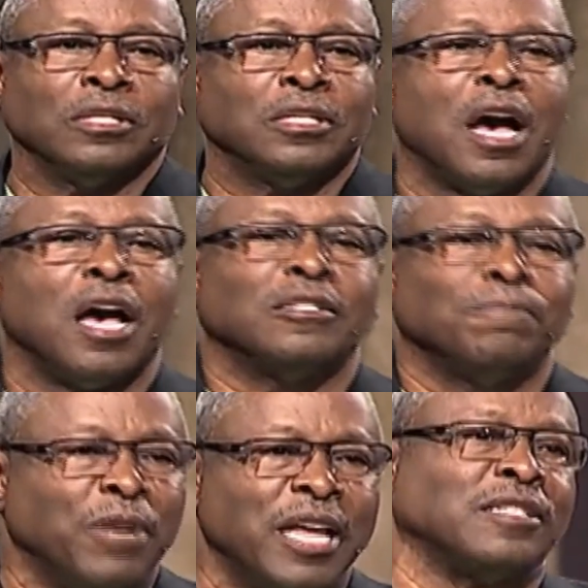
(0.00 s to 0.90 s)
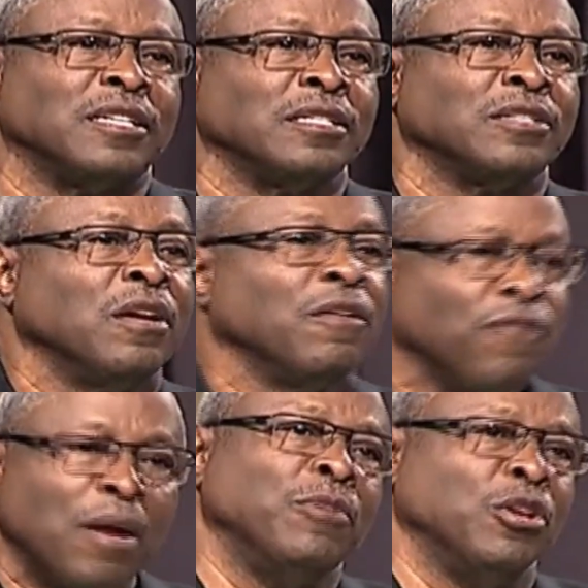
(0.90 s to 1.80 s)
God's blessings
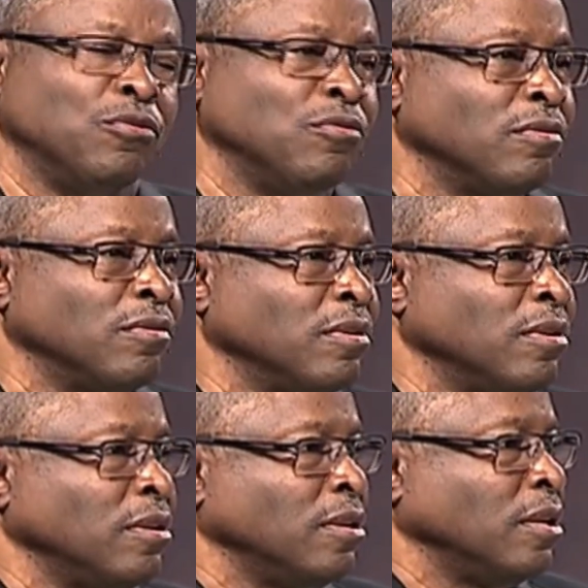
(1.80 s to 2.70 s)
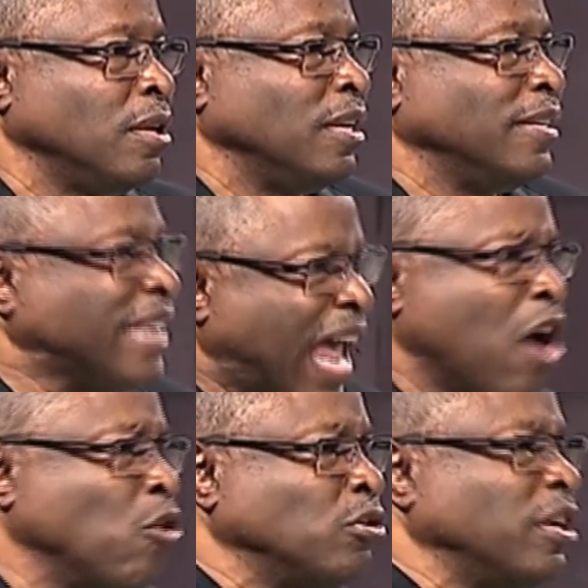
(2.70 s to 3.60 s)
from you.
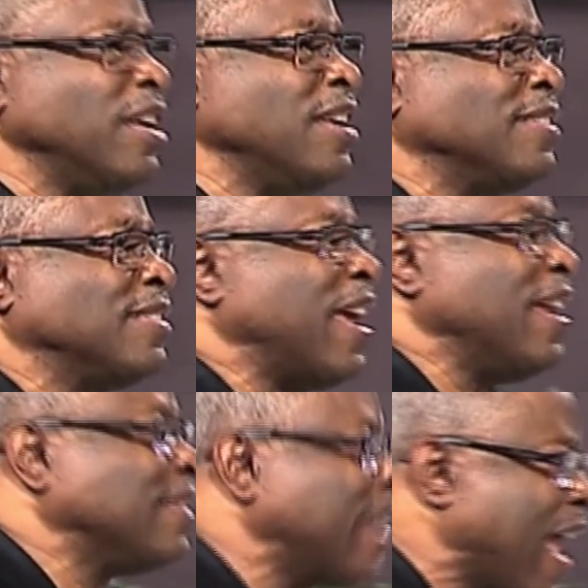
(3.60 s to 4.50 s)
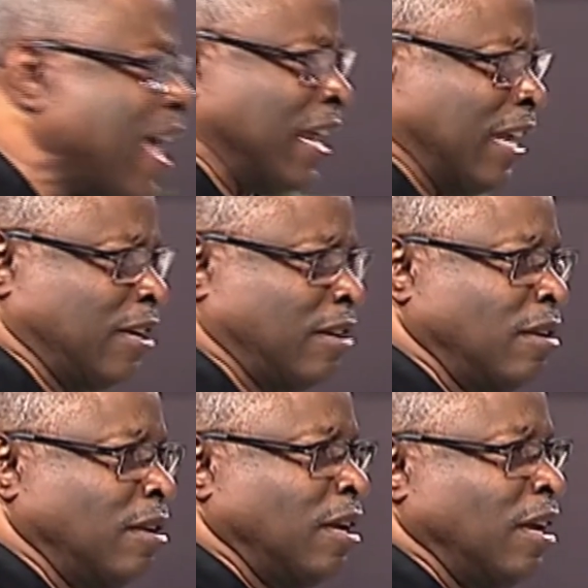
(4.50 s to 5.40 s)
Doubt is satanic,
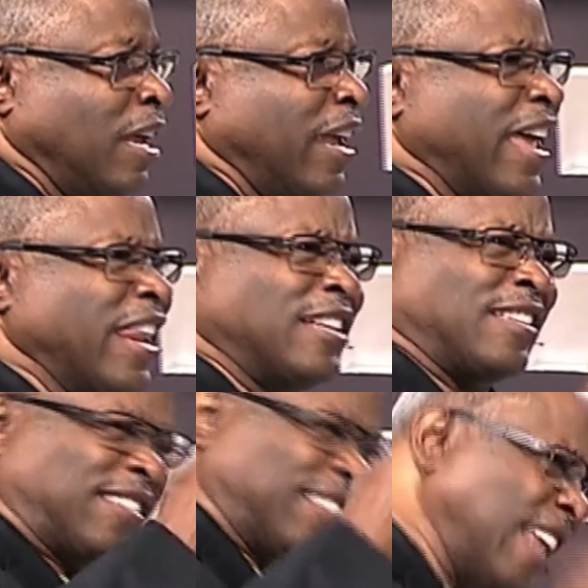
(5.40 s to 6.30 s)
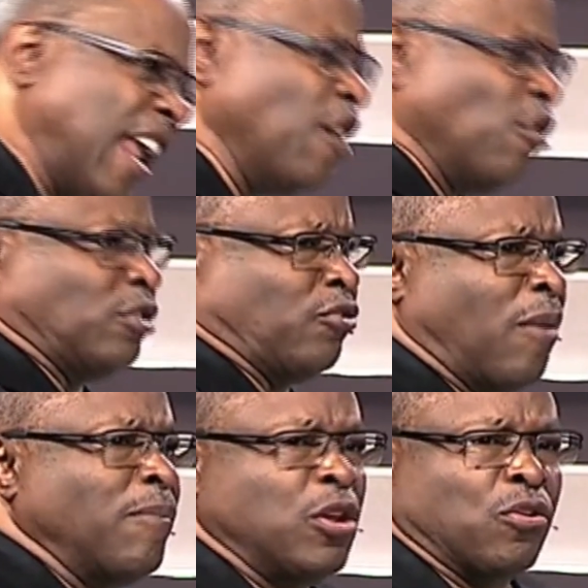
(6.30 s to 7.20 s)
and it steals
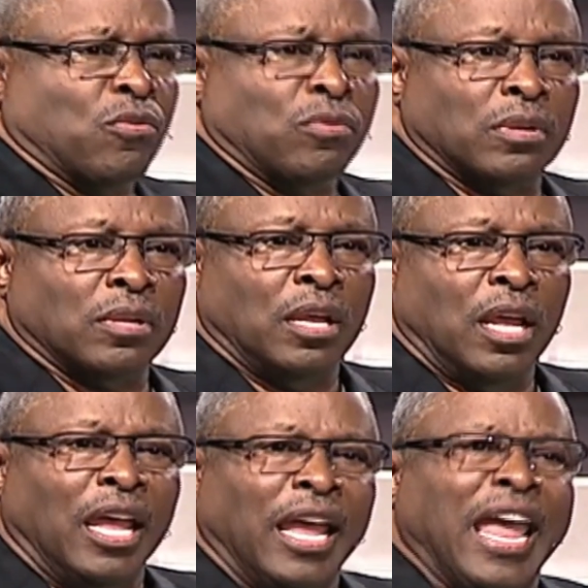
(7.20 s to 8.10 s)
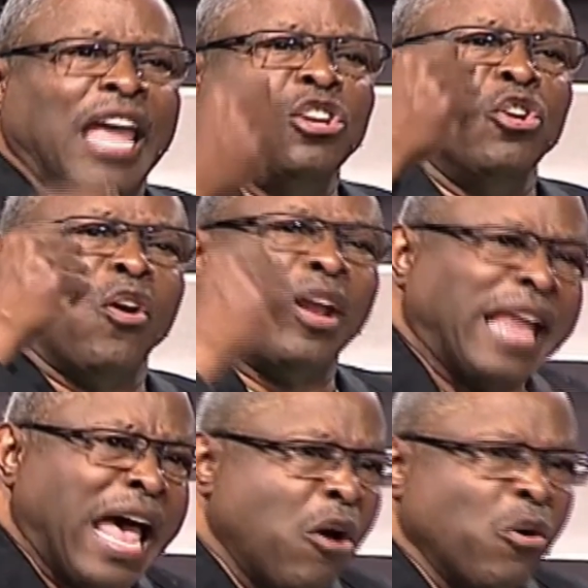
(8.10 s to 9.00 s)
from you. And you're
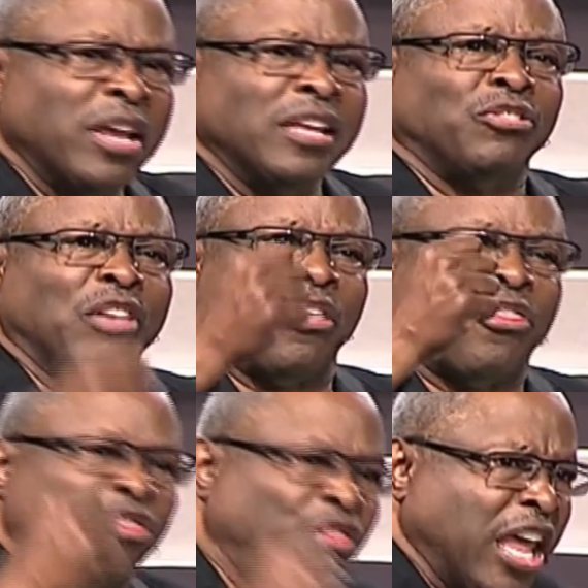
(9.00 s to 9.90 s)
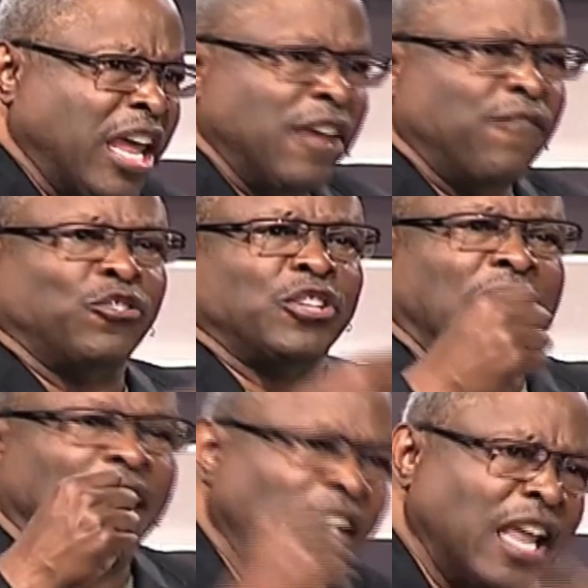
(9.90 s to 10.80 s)
allowing the thief to
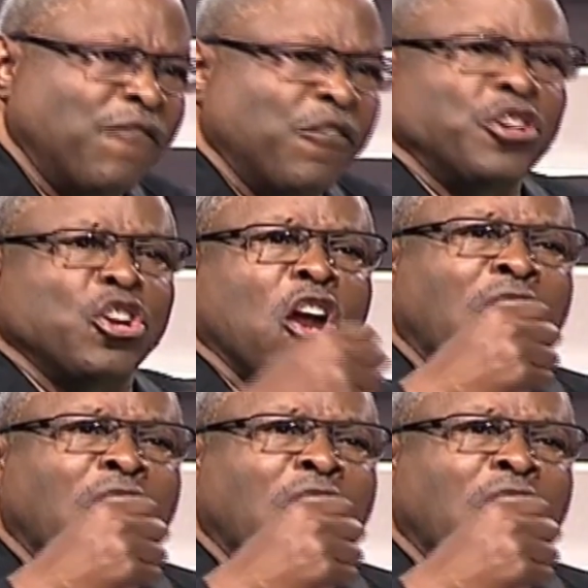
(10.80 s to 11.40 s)
live in your